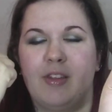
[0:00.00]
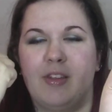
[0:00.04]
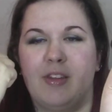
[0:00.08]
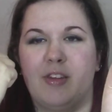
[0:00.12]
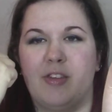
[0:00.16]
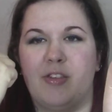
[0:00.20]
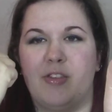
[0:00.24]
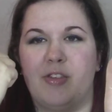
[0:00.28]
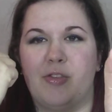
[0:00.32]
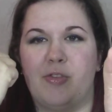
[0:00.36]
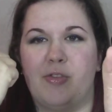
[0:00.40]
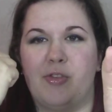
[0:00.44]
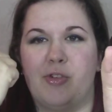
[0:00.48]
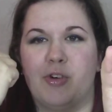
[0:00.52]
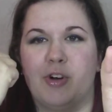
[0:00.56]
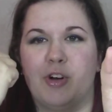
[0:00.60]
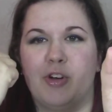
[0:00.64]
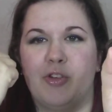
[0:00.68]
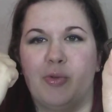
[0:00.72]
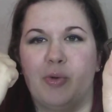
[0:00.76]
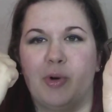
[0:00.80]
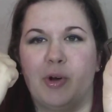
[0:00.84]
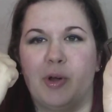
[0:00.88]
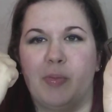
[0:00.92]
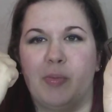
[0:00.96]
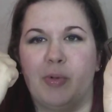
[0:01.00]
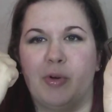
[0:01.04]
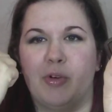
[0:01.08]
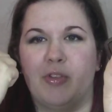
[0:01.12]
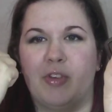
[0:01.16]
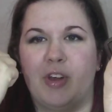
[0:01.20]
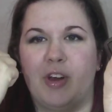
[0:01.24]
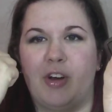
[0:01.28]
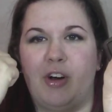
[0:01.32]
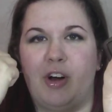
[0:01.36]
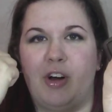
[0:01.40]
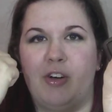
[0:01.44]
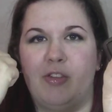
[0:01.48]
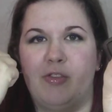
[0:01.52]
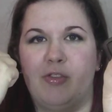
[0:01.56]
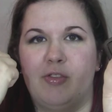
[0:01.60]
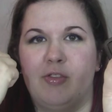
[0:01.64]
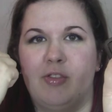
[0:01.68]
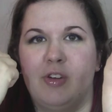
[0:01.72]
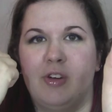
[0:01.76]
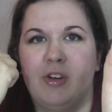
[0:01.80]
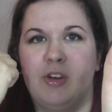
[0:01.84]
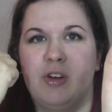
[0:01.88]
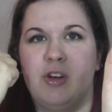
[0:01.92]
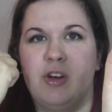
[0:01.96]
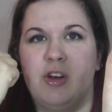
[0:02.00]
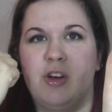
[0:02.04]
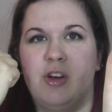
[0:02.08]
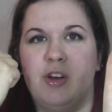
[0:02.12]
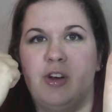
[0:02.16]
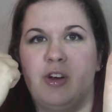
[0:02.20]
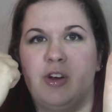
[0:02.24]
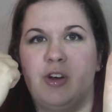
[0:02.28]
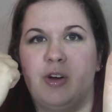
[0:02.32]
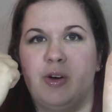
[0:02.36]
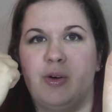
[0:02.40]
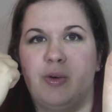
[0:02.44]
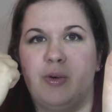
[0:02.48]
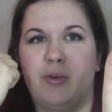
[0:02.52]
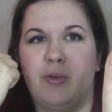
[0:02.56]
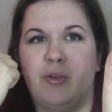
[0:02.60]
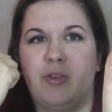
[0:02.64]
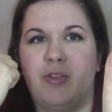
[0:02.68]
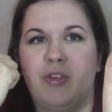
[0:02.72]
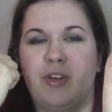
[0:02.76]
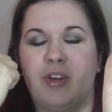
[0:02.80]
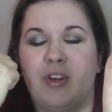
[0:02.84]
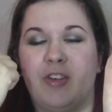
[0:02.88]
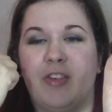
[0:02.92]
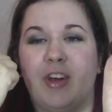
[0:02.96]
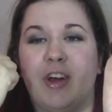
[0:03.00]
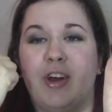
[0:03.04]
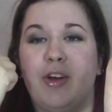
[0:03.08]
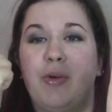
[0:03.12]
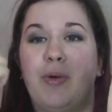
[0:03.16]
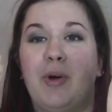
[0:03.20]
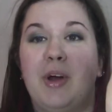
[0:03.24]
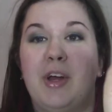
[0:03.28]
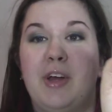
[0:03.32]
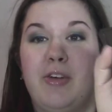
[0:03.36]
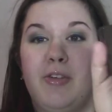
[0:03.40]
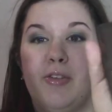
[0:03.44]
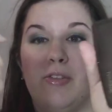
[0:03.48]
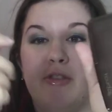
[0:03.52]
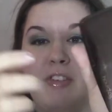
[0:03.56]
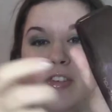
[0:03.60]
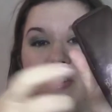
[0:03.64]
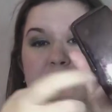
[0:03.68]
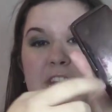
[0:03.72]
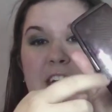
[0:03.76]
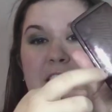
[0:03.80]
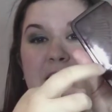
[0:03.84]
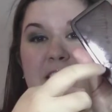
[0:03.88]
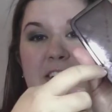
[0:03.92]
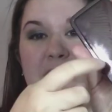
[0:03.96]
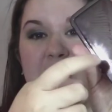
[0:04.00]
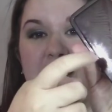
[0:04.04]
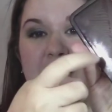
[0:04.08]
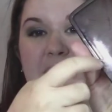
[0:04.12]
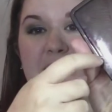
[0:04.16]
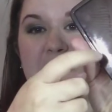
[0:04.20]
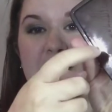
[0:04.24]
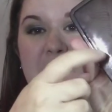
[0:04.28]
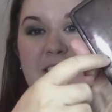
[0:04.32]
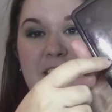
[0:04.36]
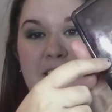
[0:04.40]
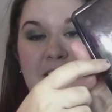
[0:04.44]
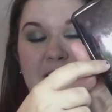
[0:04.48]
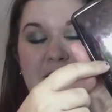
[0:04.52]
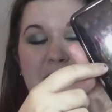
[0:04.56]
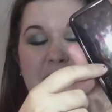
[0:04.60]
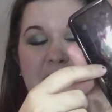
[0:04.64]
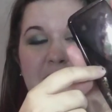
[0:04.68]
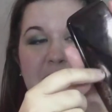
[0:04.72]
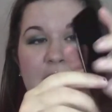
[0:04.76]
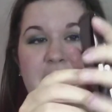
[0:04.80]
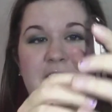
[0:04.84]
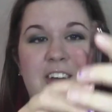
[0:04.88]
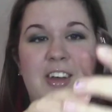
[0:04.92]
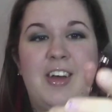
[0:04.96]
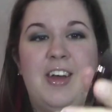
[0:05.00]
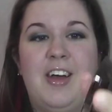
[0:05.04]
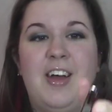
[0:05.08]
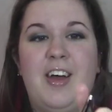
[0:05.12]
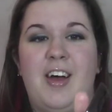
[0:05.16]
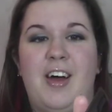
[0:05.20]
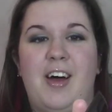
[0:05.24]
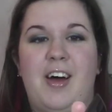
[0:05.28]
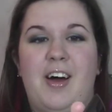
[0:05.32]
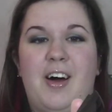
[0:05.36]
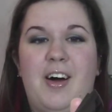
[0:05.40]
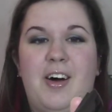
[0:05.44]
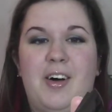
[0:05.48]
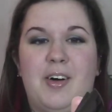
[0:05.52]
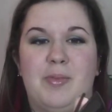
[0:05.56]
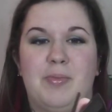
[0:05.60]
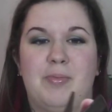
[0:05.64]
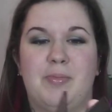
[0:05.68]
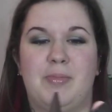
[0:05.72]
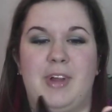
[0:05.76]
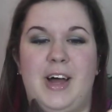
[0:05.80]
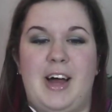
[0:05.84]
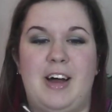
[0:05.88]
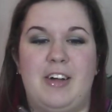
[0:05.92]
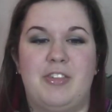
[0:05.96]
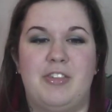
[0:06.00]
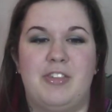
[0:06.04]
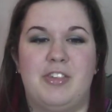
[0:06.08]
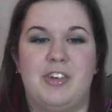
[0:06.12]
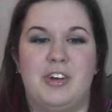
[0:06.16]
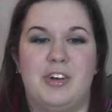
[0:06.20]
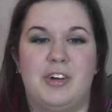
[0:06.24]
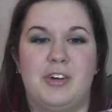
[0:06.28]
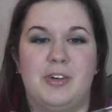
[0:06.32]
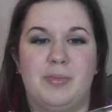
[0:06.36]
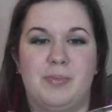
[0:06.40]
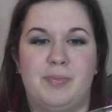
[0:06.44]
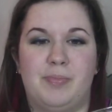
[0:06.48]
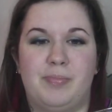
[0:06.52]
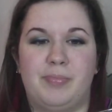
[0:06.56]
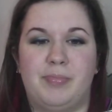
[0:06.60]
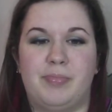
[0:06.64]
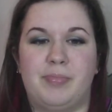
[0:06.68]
the Sephora twenty percent off codes, because I know I used that to get this um, last year.